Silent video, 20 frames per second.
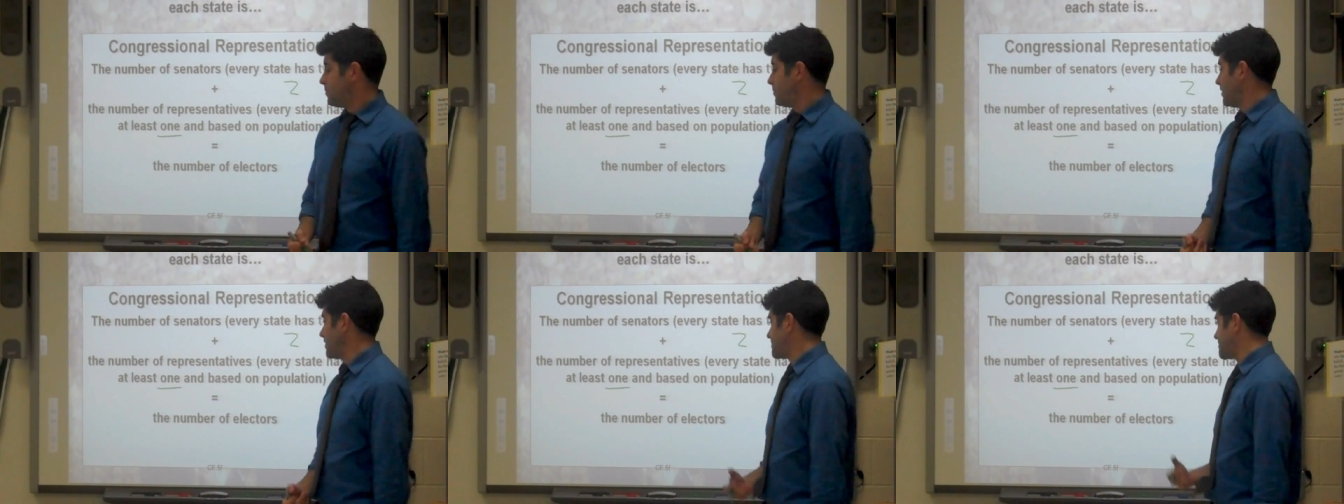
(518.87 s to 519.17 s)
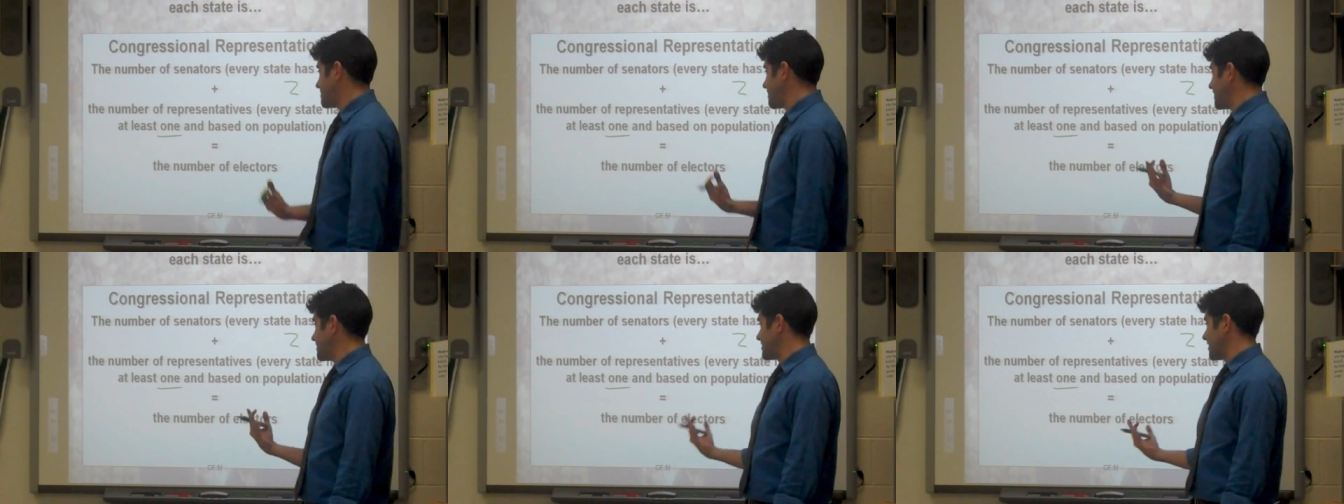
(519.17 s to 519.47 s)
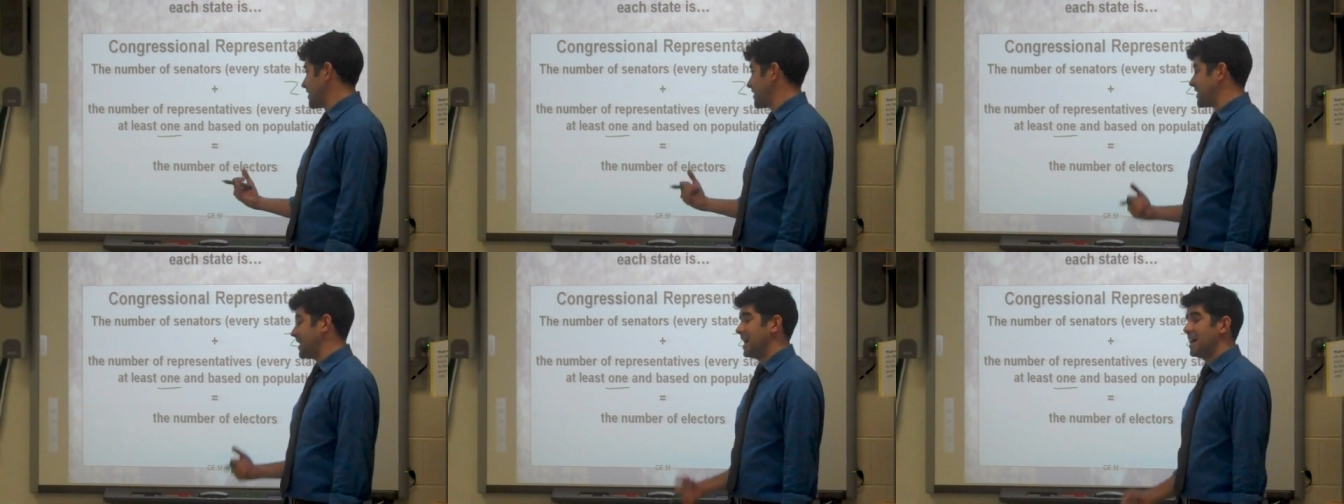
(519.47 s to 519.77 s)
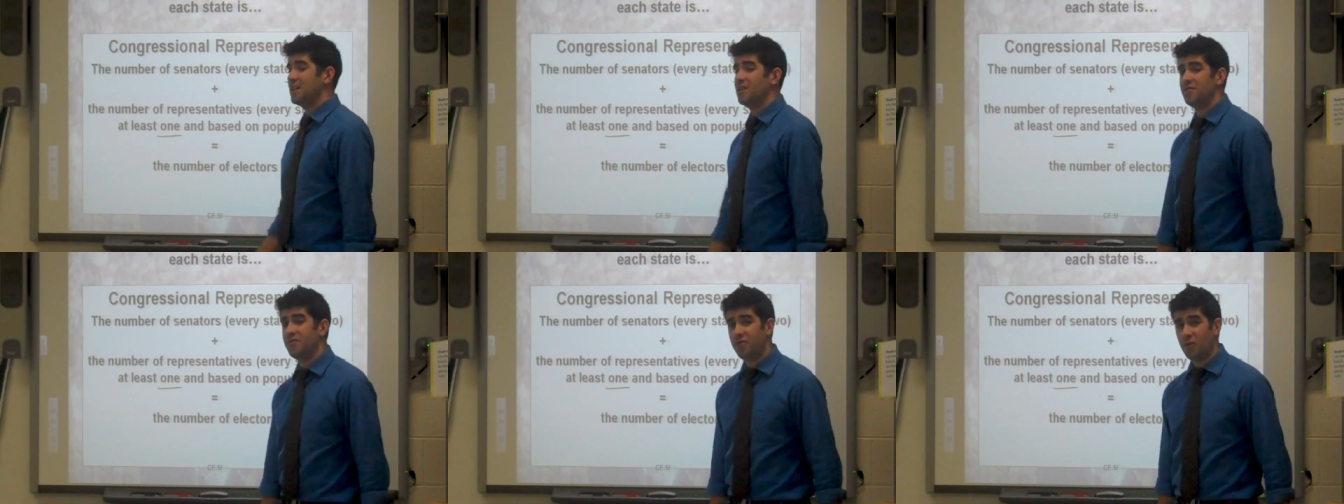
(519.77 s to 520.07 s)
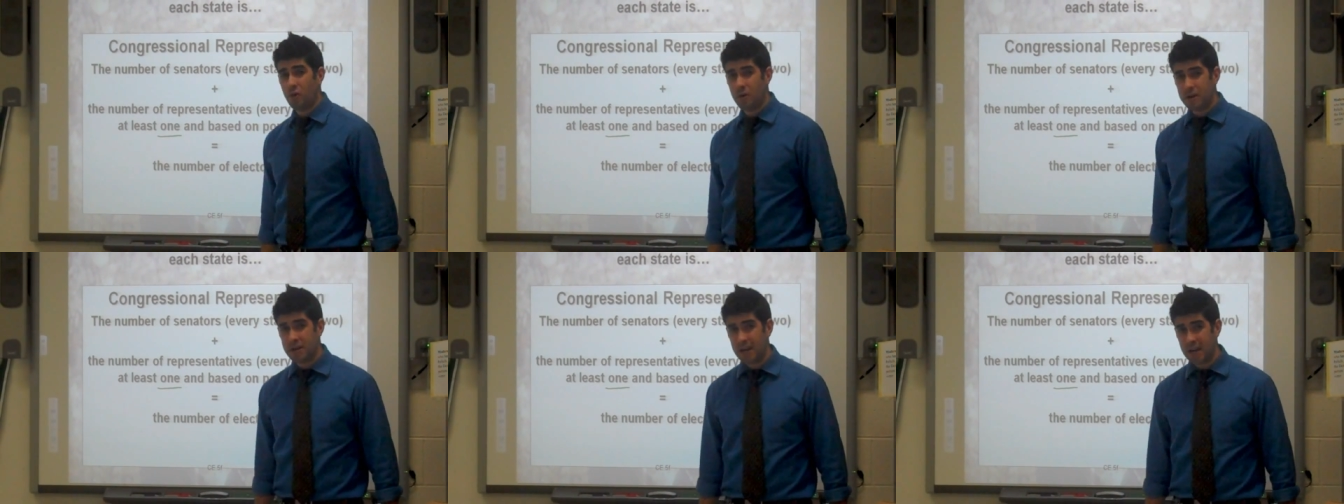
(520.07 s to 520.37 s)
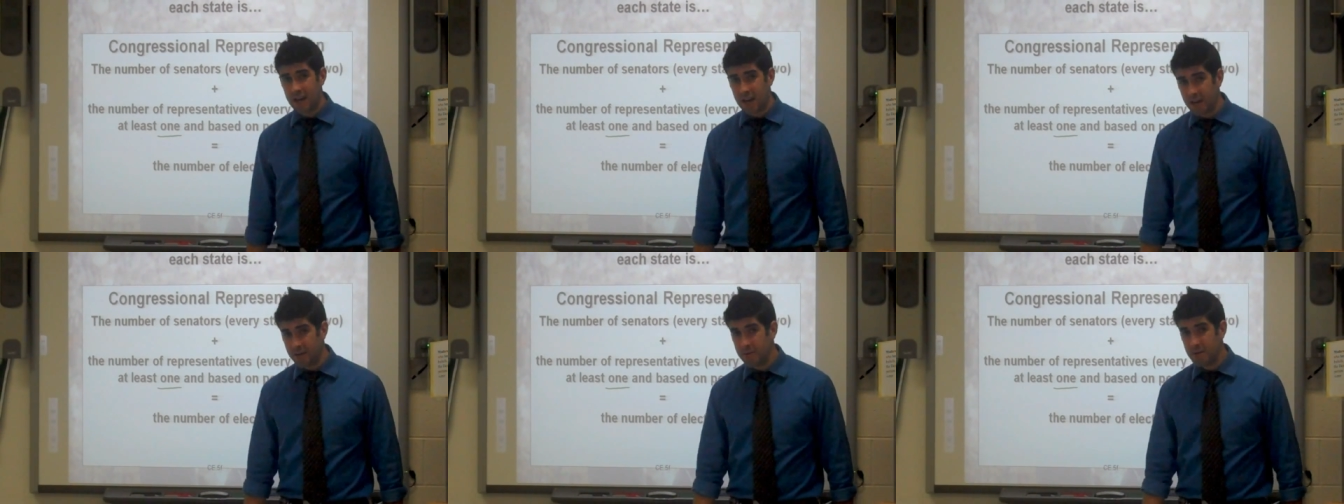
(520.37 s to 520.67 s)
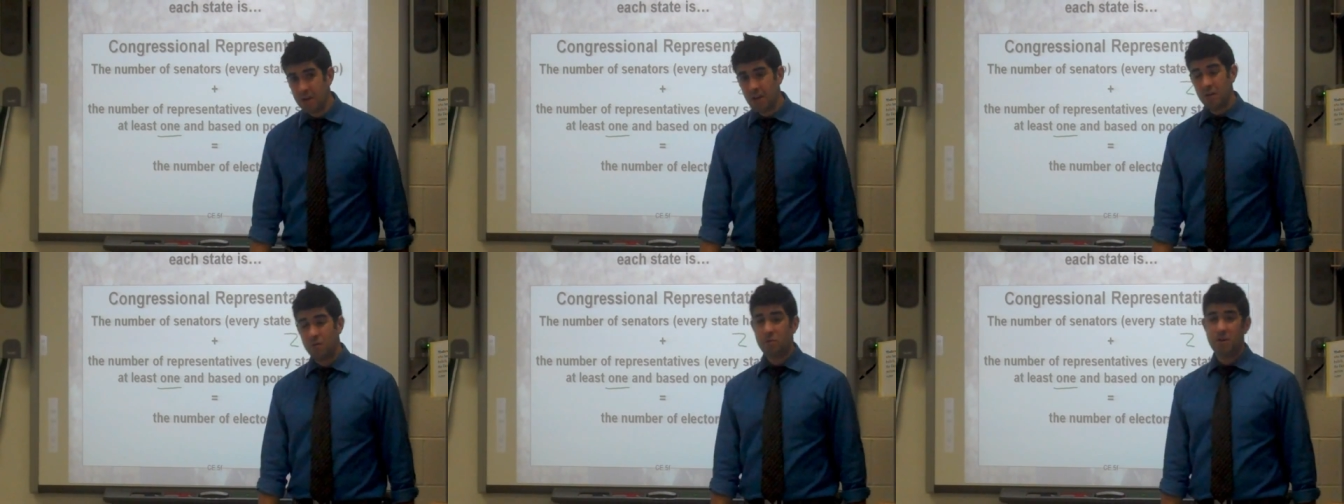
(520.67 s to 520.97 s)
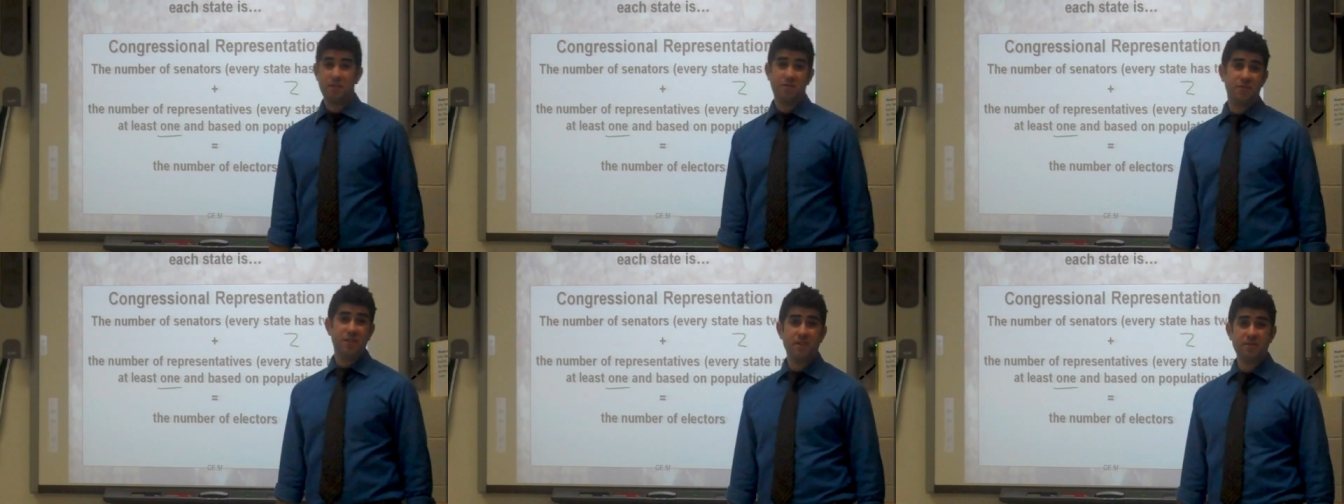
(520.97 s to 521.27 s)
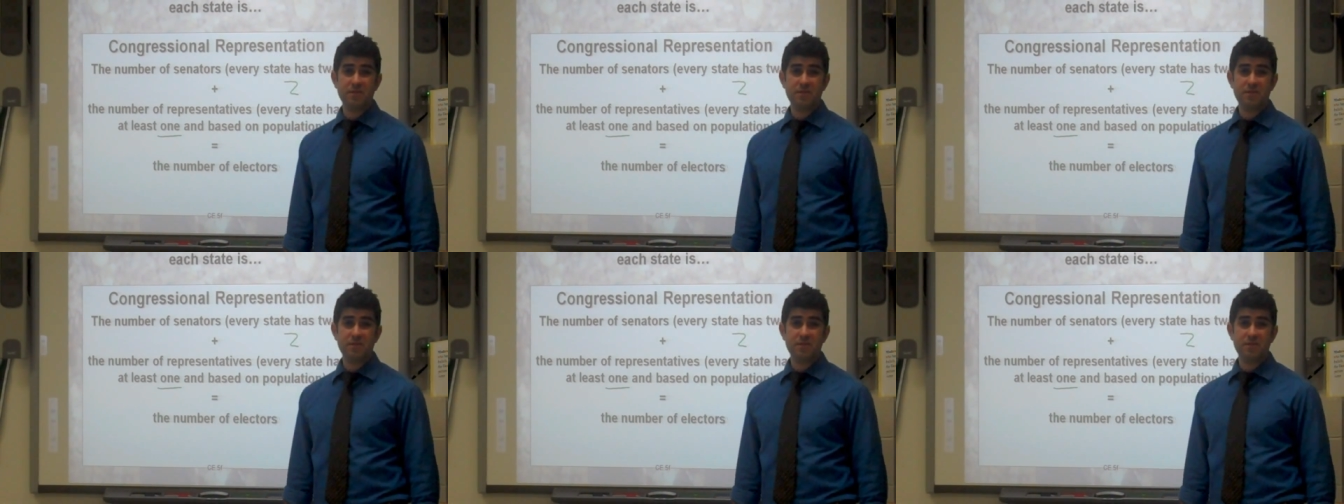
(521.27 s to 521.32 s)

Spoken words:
But states like California with